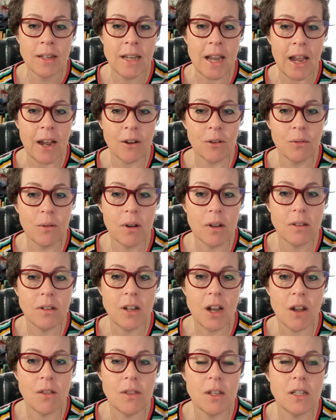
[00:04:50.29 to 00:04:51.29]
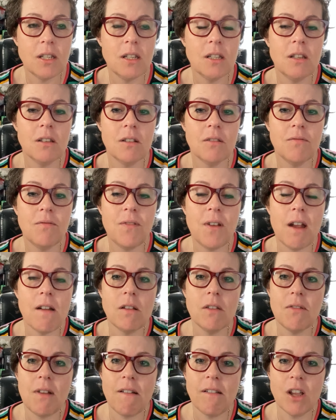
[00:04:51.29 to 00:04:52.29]
Now, this is a
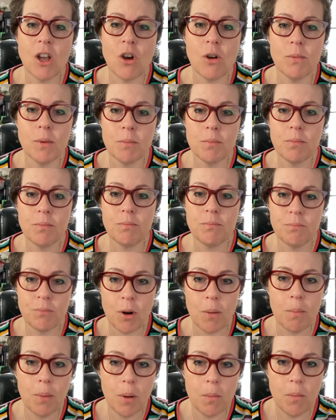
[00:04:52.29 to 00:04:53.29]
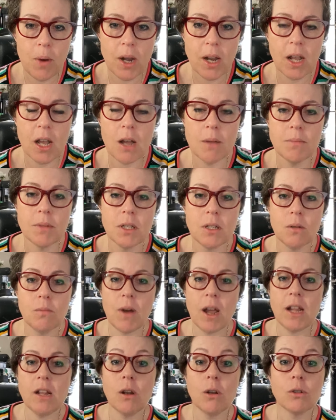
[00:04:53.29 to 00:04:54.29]
very, very common problem when it comes
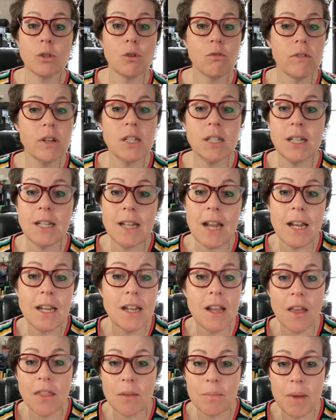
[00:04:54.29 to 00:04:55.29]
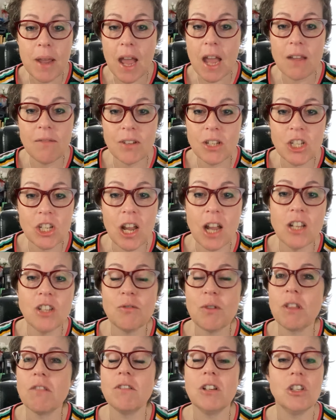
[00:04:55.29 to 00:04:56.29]
to weight loss, or indeed any other behaviour
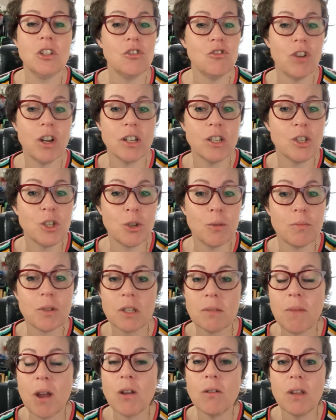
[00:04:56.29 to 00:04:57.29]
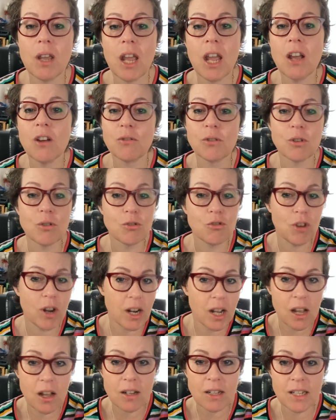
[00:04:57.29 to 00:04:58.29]
change, whether it's you're trying to stop smoking or you're
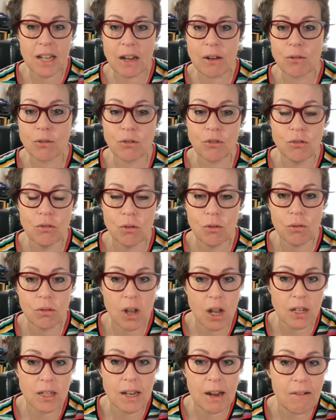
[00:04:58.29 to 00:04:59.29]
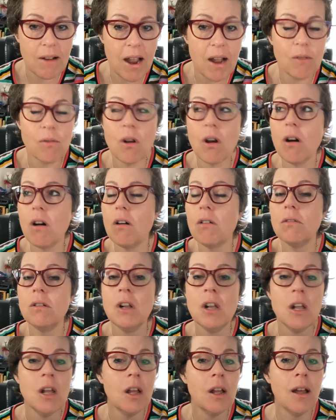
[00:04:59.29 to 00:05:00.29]
trying to cut down or cut out
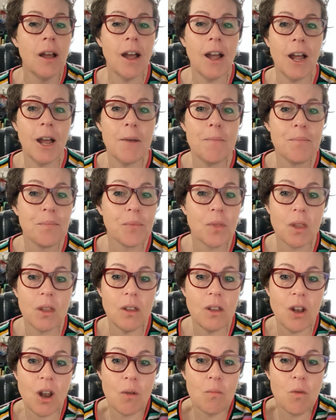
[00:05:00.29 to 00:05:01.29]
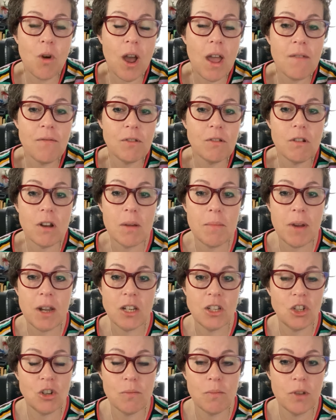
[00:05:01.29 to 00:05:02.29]
alcohol, you know, whatever it
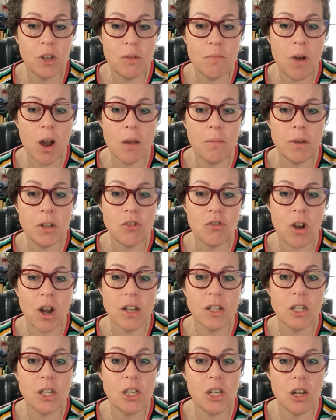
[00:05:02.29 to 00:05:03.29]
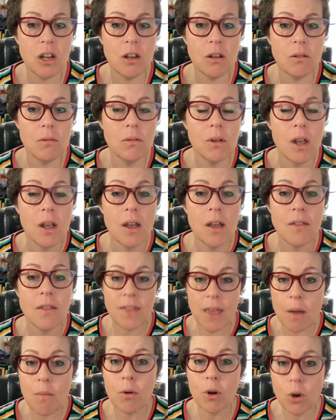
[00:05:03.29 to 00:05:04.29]
is you might be trying to do,
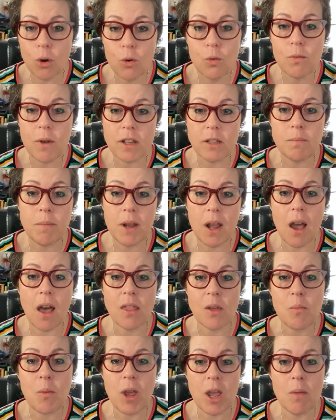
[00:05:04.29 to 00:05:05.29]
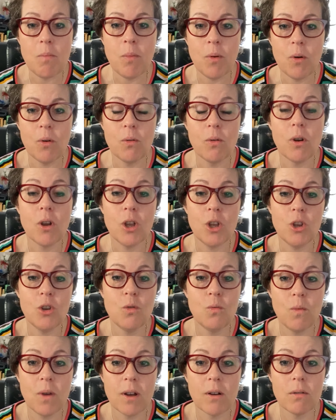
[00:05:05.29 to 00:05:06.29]
there will always be other people
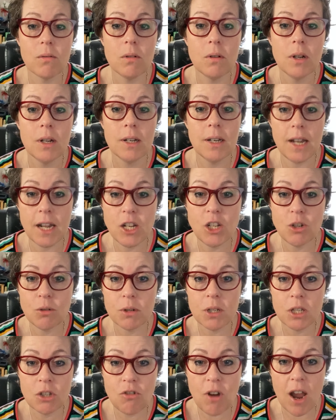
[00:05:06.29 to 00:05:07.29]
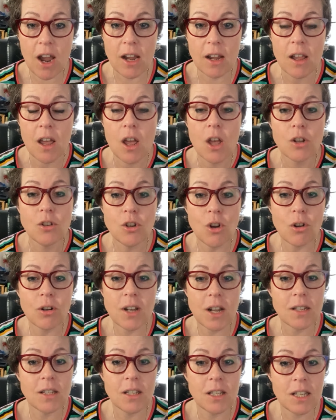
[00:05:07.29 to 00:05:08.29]
who will lead you astray.
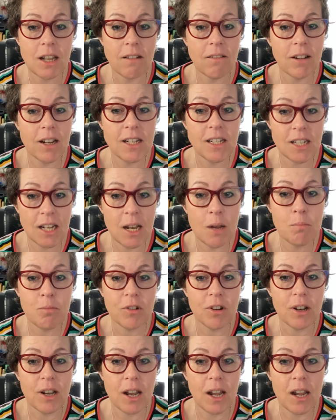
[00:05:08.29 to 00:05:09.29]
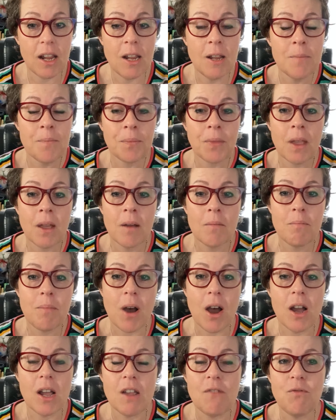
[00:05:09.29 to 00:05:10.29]
Not necessarily deliberately,
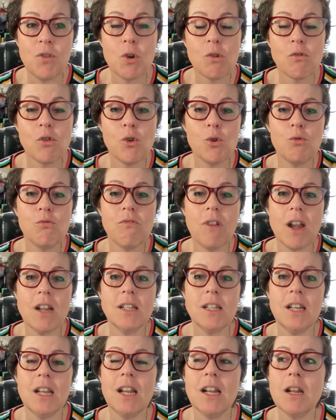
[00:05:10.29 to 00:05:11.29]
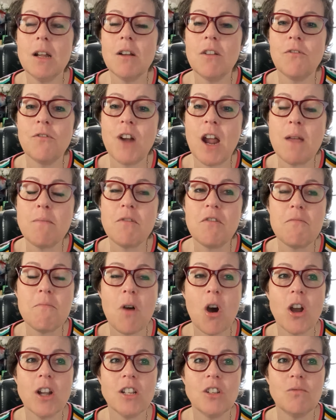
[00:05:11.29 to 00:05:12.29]
but if you're already in a frame of
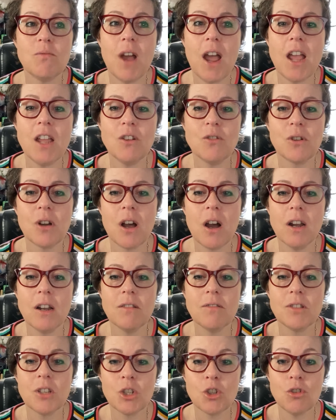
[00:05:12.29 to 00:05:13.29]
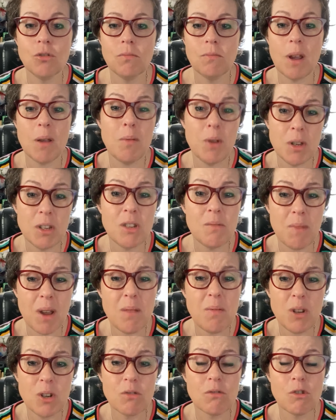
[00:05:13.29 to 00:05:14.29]
mind where you're kind of, maybe
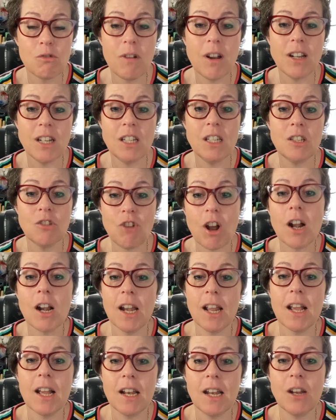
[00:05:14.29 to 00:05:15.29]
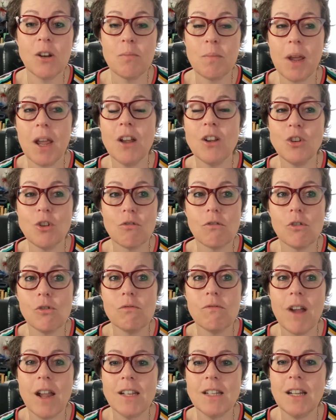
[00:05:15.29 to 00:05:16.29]
you're already struggling a little bit, and you're
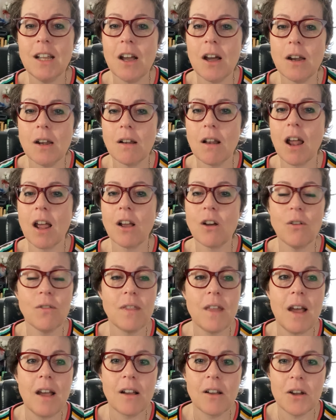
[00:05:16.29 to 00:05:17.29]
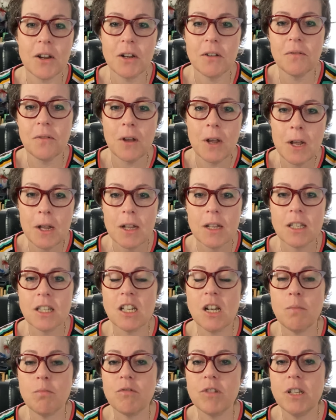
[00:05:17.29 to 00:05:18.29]
already kind of like on that kind of
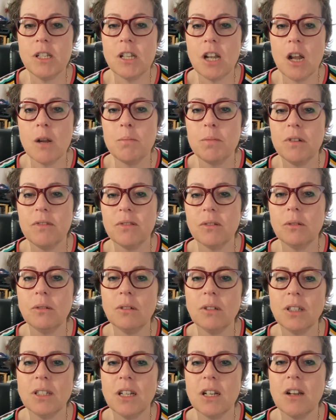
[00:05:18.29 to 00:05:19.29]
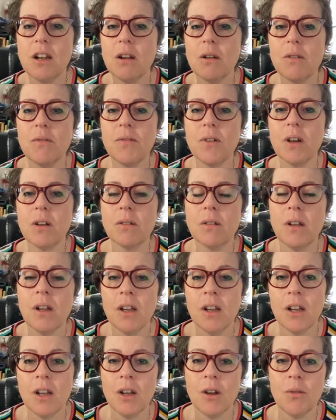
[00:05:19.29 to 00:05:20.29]
slippery slope of, oh, I don't know if I
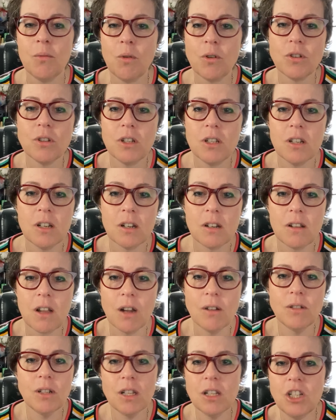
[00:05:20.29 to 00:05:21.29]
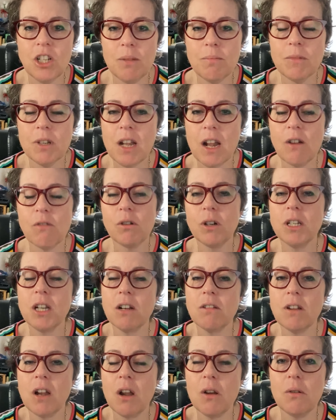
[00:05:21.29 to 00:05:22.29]
want to go to the gym today, or I
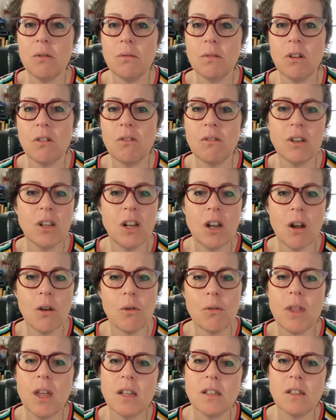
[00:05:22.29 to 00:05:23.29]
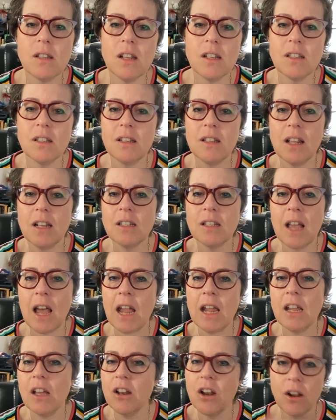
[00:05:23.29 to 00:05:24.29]
don't know, or, you know, or there's
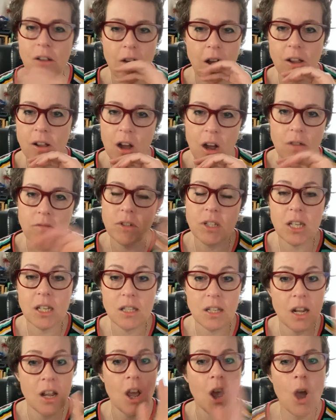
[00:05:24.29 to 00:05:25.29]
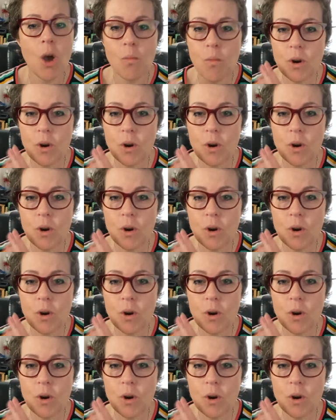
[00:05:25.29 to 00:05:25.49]
cake and I can't resist it.